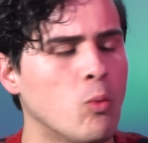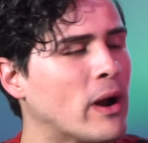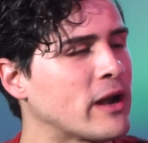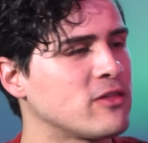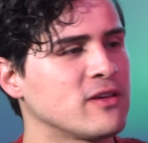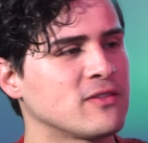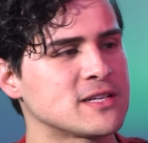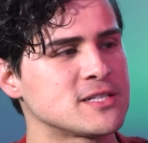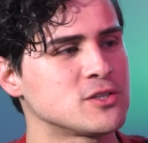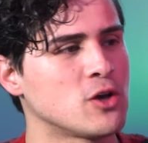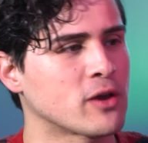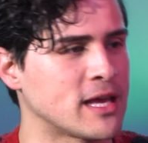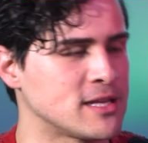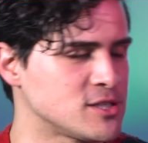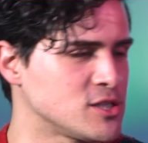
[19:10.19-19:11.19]
Why do you think this has all
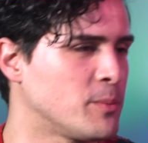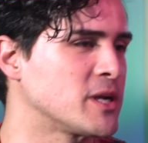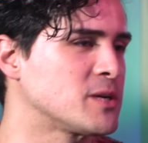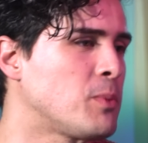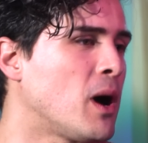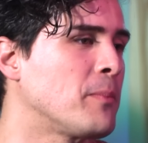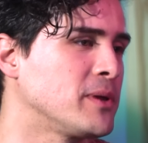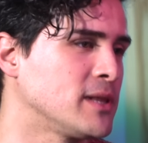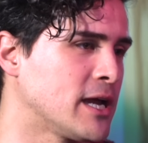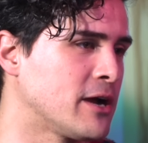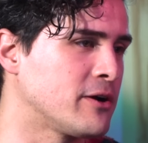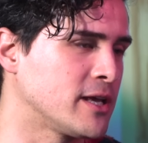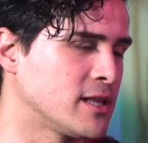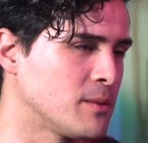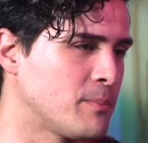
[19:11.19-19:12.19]
gained so much
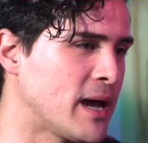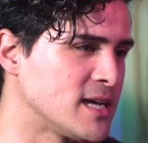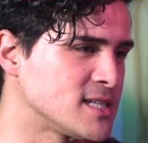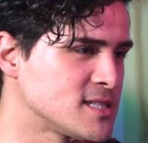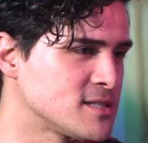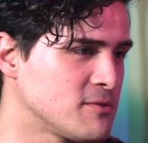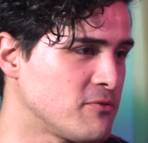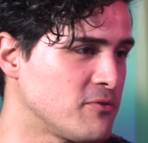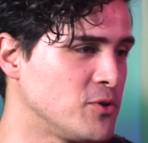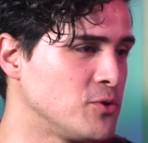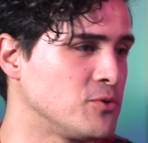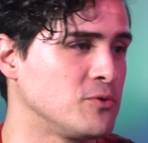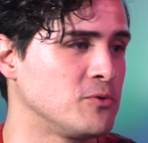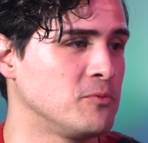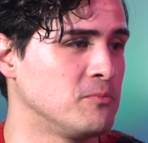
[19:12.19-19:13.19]
popularity in the past
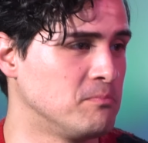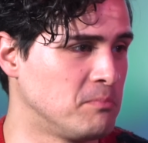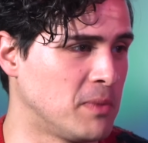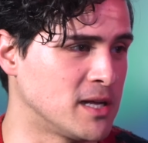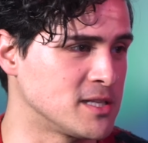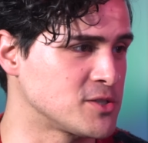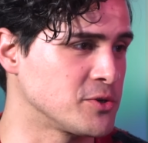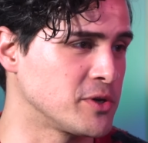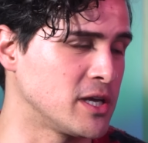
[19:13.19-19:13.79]
few months or